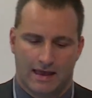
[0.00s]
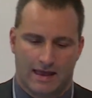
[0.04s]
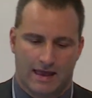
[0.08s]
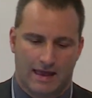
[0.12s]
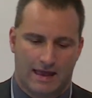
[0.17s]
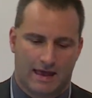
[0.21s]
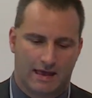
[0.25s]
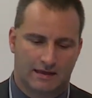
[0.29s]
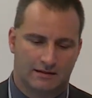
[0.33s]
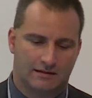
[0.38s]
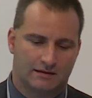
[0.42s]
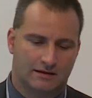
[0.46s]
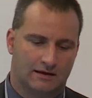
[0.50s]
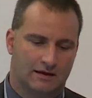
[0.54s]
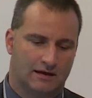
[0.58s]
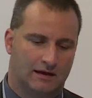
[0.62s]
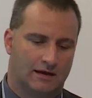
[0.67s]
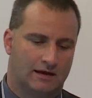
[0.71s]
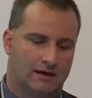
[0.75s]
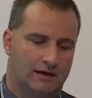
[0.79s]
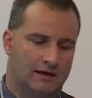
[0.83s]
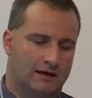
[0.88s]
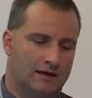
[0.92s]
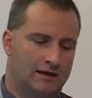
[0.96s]
and a, uh, a,
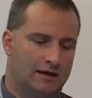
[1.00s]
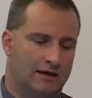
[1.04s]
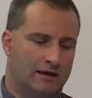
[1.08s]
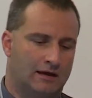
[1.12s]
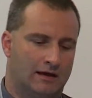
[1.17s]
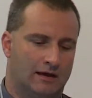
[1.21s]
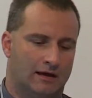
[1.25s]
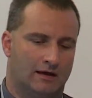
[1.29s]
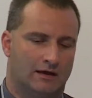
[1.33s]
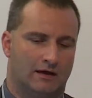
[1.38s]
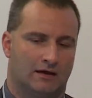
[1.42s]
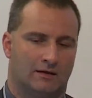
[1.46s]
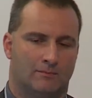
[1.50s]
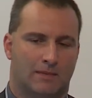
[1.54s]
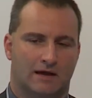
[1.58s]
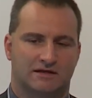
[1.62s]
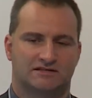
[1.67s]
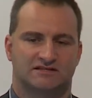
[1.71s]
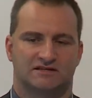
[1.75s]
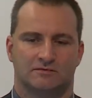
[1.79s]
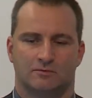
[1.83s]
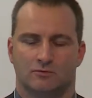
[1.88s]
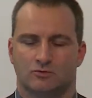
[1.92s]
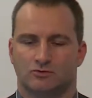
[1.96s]
uh, uh, a
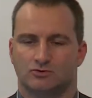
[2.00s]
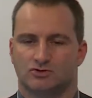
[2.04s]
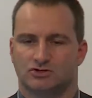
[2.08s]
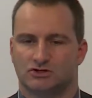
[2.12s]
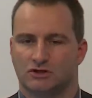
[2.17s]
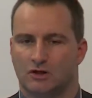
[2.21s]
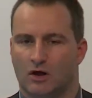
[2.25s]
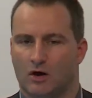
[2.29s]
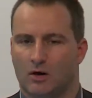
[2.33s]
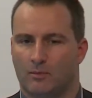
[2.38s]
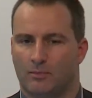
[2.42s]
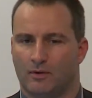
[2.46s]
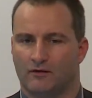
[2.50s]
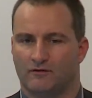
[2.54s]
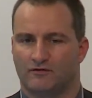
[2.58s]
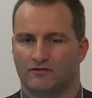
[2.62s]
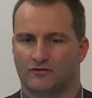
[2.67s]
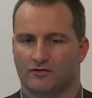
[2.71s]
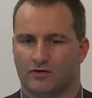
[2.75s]
maximum slope of